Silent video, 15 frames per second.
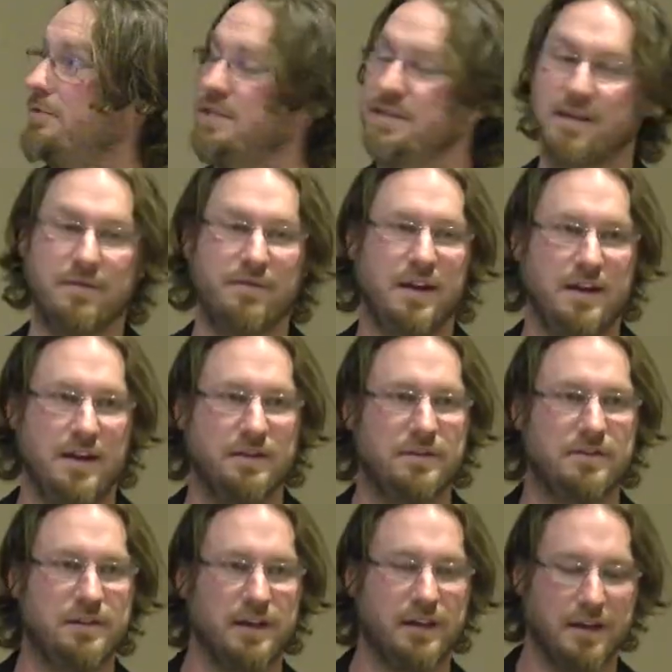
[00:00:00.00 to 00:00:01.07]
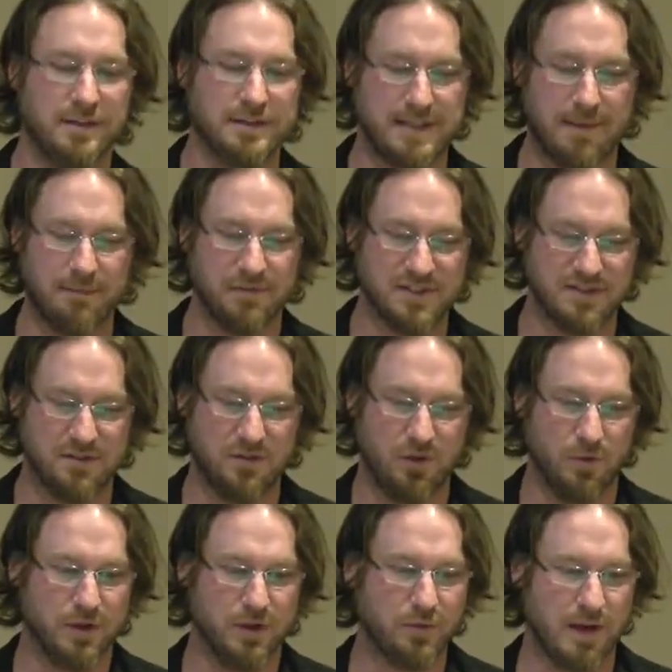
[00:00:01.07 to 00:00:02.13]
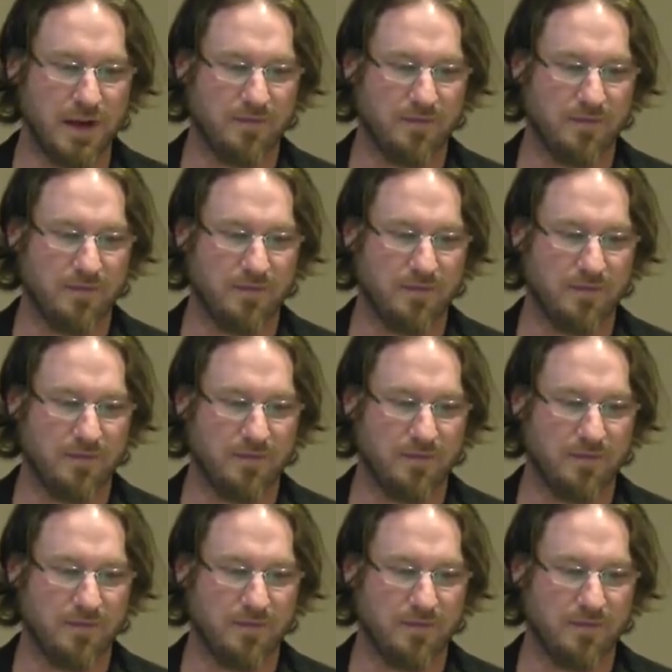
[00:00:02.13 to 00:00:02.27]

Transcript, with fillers: is convenient, to steps 2 and 3 of